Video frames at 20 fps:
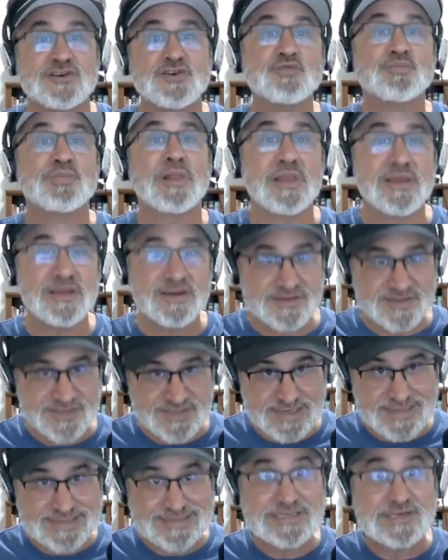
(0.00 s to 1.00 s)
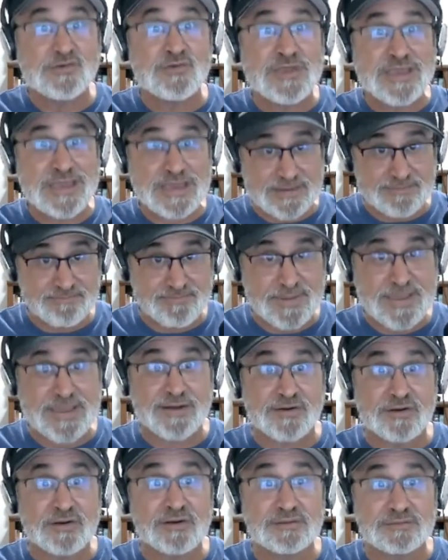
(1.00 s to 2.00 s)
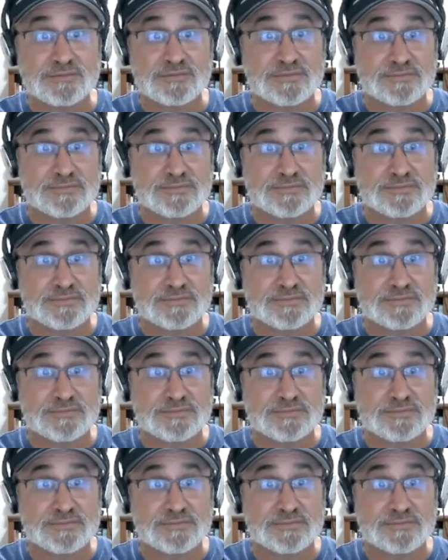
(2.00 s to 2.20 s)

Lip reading: new players in to get it better.